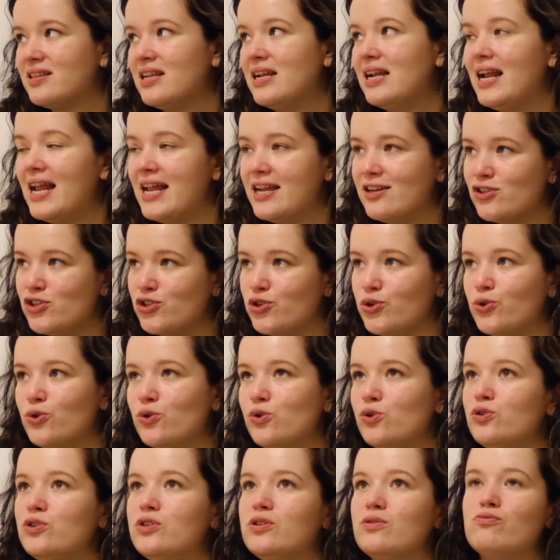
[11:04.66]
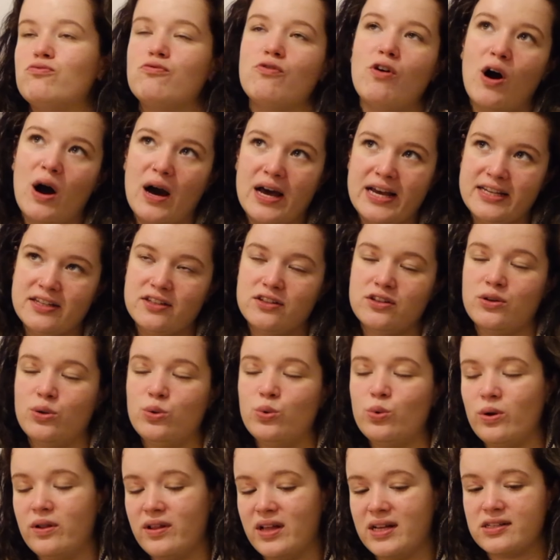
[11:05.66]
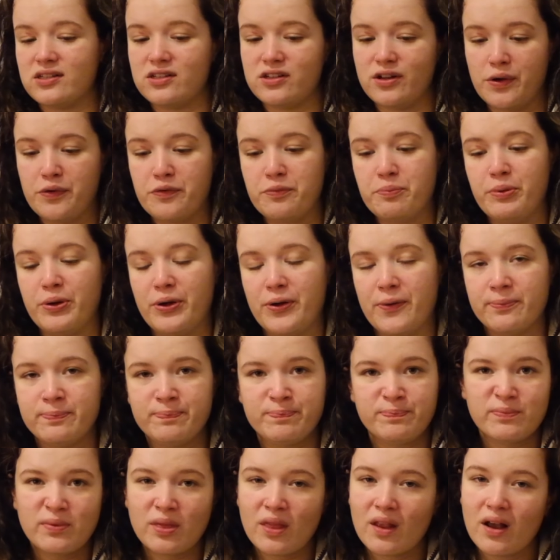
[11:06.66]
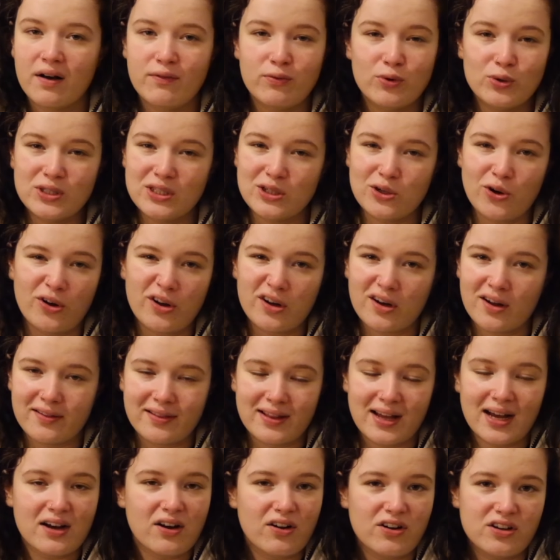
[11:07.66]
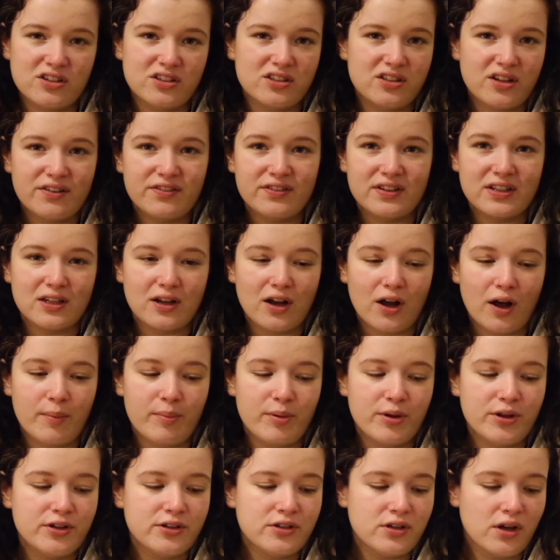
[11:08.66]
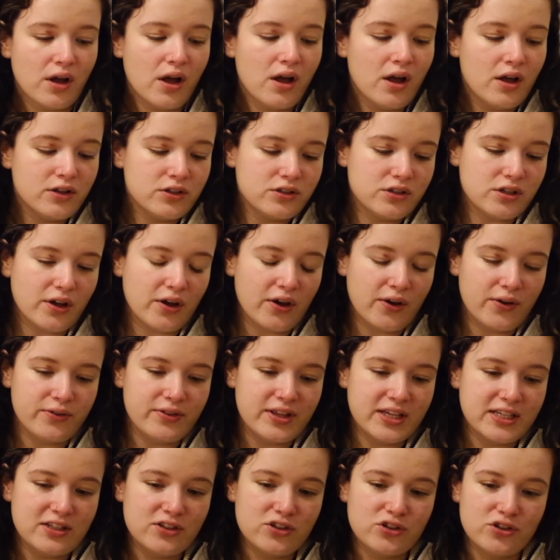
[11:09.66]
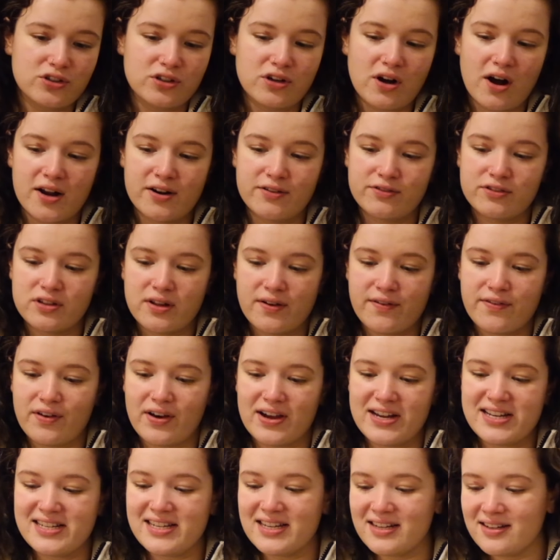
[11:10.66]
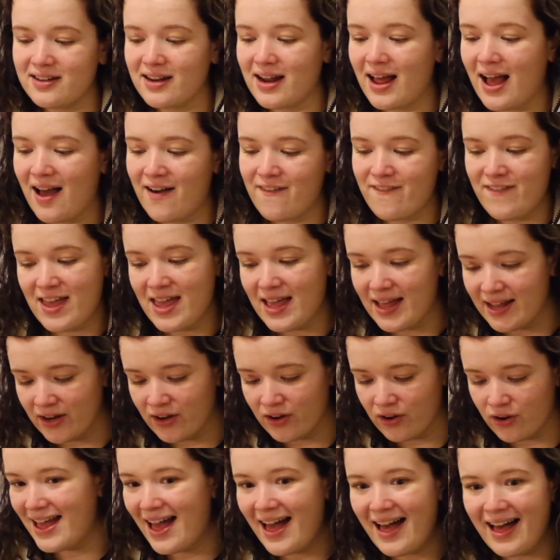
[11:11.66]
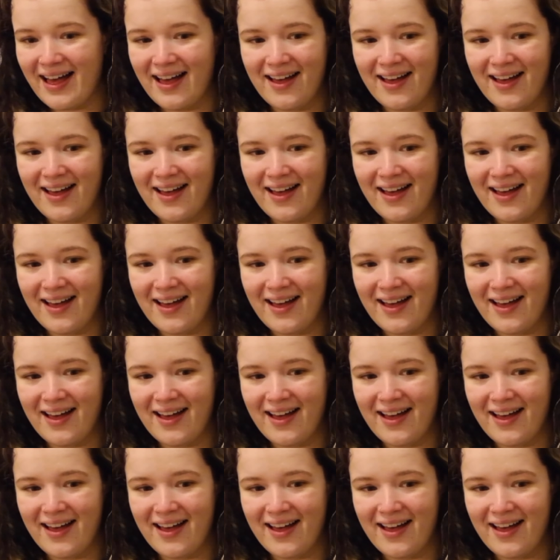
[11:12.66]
and lentils and rice and all of that stuff, but I've already got that kind of stuff in the cupboard, so this is just kind of stuff that I didn't have in. Yeah,